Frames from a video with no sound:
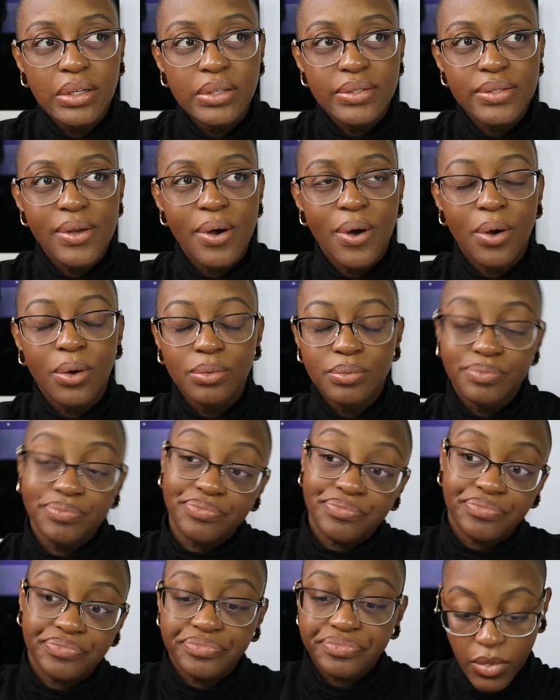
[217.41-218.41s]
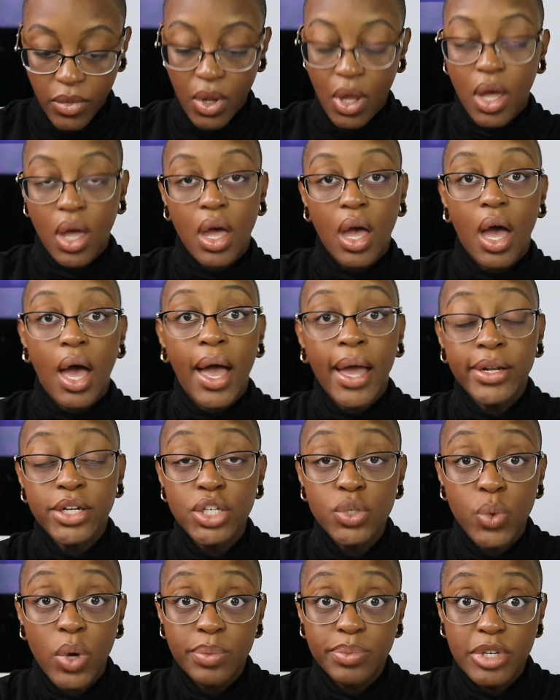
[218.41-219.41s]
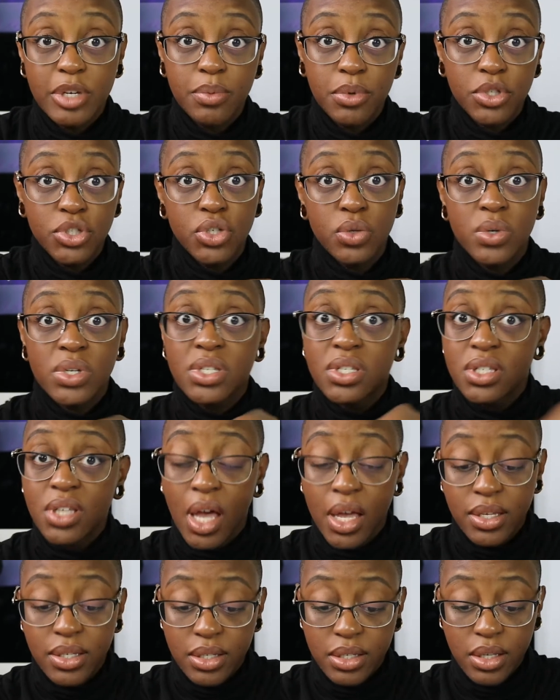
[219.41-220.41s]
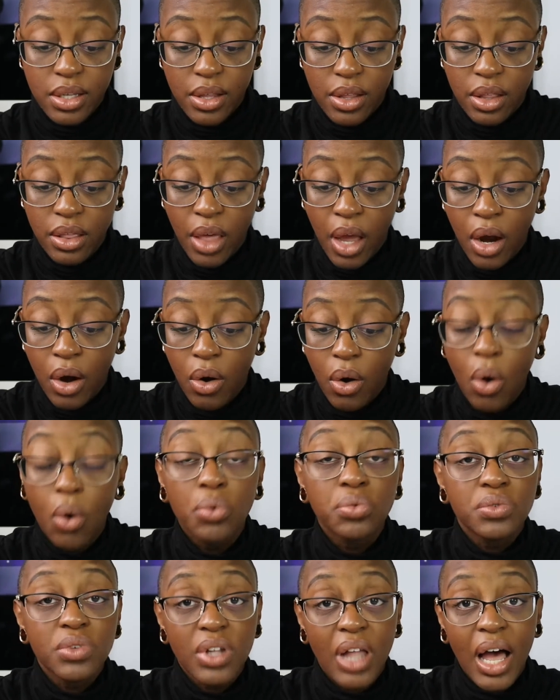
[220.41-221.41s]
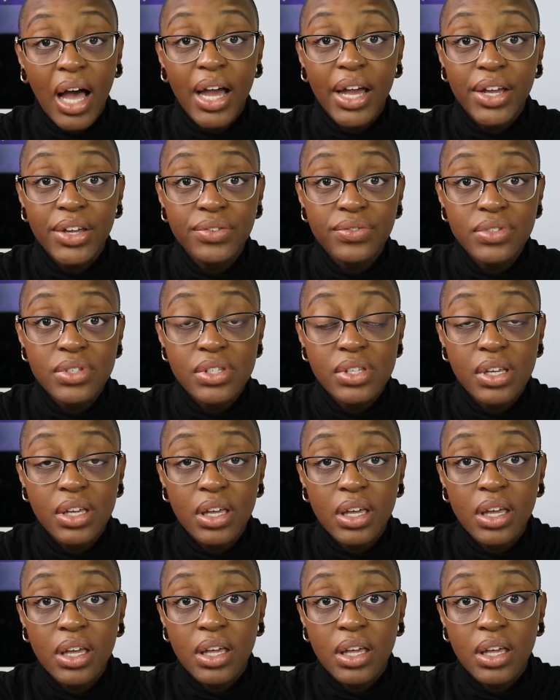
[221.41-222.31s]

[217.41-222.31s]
So I just want people to assess their own lives,